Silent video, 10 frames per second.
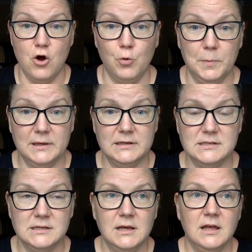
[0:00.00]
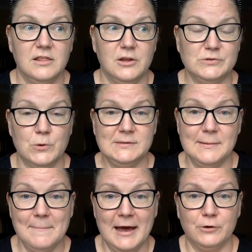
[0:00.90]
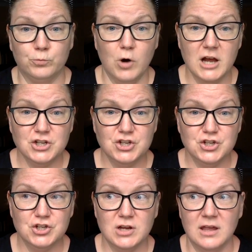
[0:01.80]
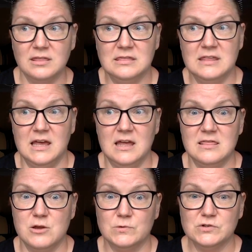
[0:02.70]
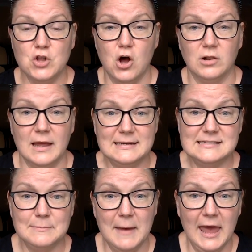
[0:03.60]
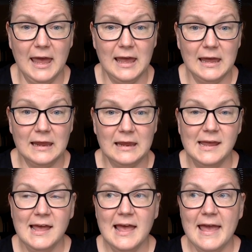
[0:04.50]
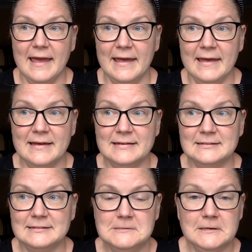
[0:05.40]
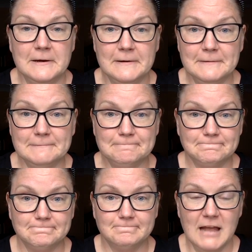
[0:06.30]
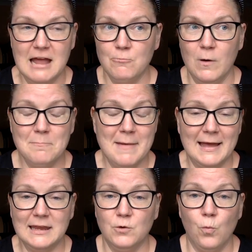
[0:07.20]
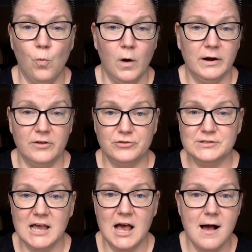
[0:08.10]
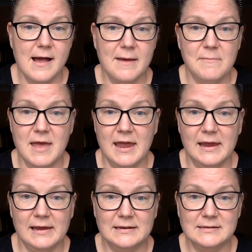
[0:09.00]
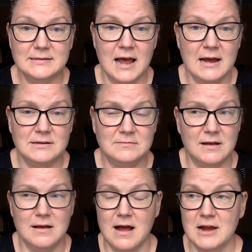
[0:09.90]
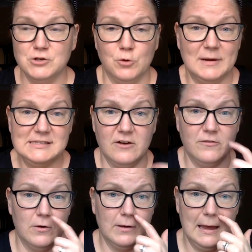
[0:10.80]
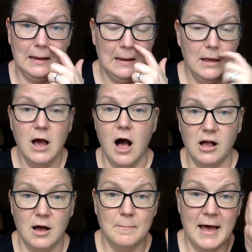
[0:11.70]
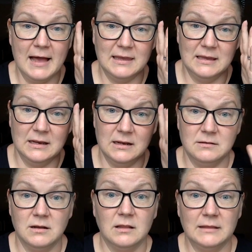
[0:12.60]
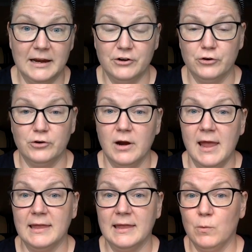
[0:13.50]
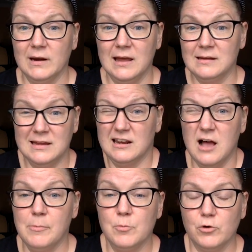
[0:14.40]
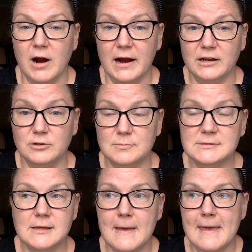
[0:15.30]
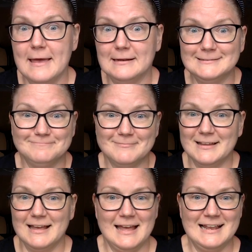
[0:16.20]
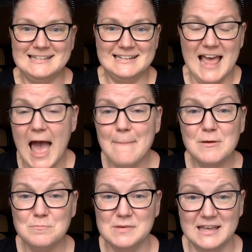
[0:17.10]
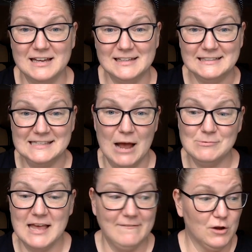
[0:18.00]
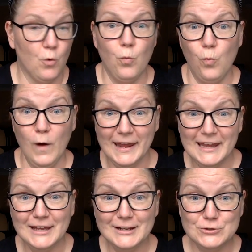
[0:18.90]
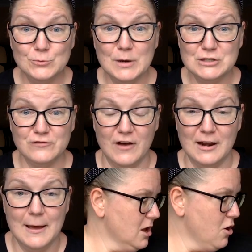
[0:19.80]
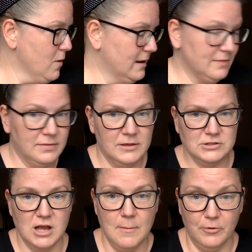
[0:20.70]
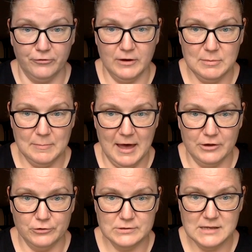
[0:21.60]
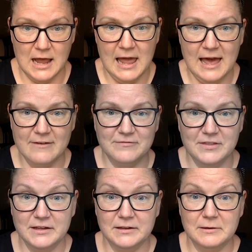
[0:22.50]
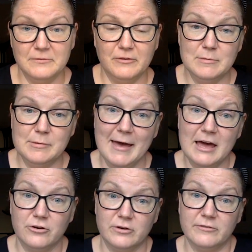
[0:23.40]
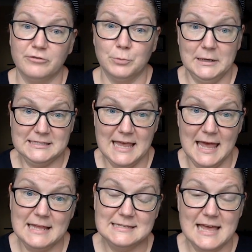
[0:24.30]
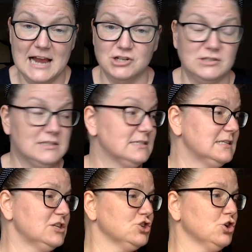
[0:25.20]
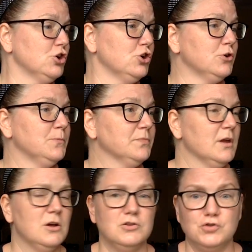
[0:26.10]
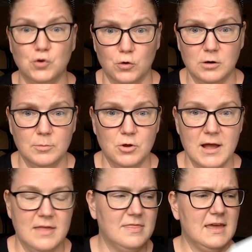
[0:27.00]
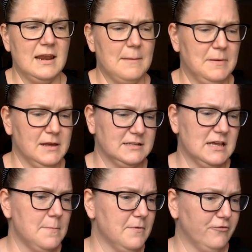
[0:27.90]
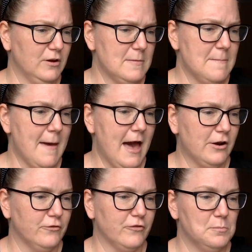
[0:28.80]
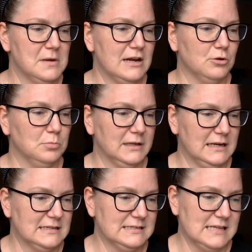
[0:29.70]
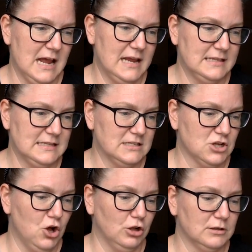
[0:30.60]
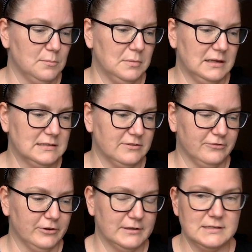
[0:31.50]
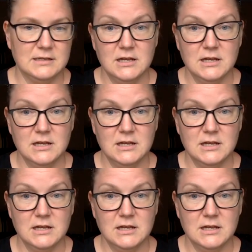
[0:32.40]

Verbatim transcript: opened, there was always a mad rush, and then there was long lines to pay. And um, I went back in one other time, and I I told myself, okay, I'll come back in later and get what I get a couple more items, and it didn't happen because I was having way too much fun. Oh, and there's a couple freebie patterns. I have the freebie pattern of 310 to actually stitch her, durable, and then I picked up a freebie pattern from Needle Bling Designs. It's called Be Different.